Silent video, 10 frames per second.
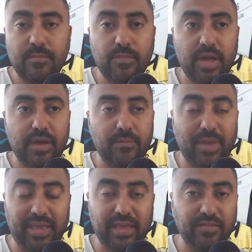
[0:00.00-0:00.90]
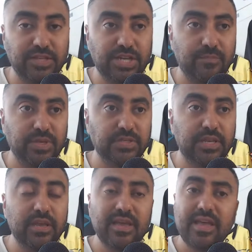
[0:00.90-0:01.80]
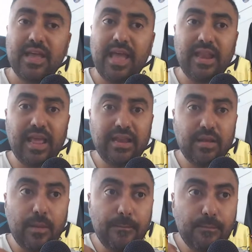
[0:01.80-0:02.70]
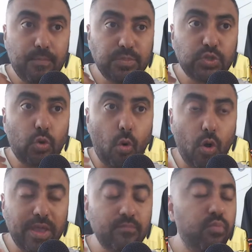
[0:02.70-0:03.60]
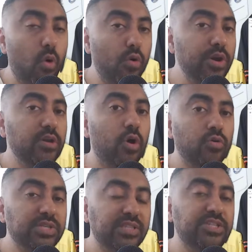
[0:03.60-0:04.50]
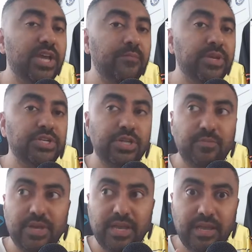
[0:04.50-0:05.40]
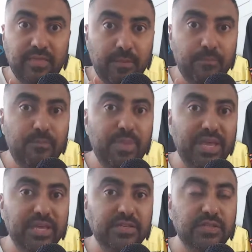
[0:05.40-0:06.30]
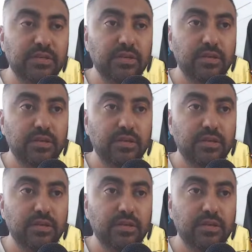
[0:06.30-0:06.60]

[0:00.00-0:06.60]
making in the Champions League. And score important goals in the Championship in the biggest,